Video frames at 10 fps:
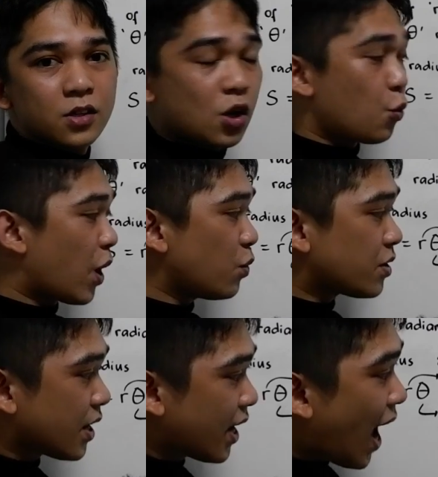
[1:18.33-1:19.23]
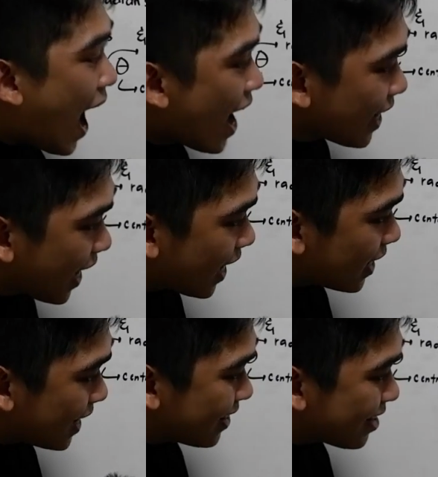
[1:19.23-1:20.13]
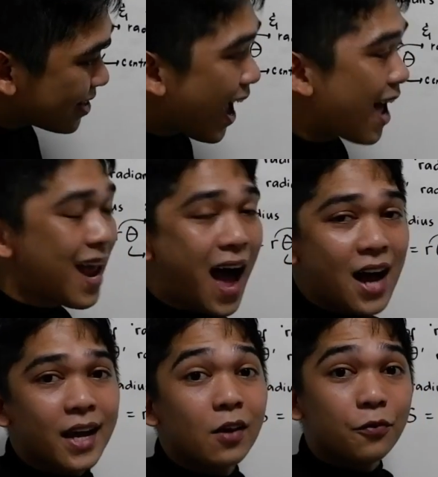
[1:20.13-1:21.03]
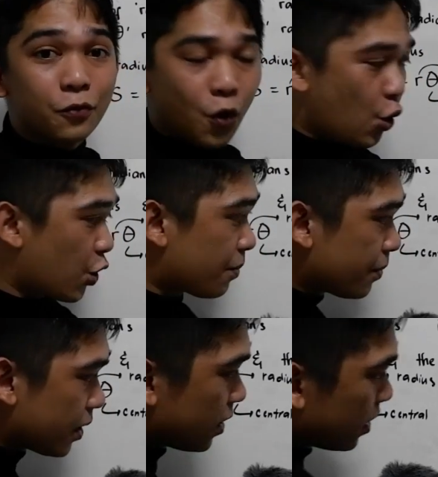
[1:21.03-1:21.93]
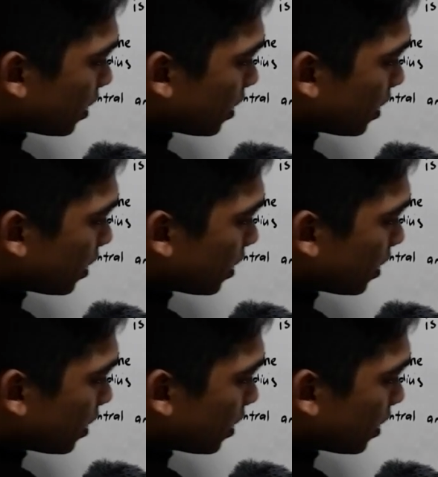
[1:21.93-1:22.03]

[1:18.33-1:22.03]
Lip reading: So when we say angle, it is an angle formed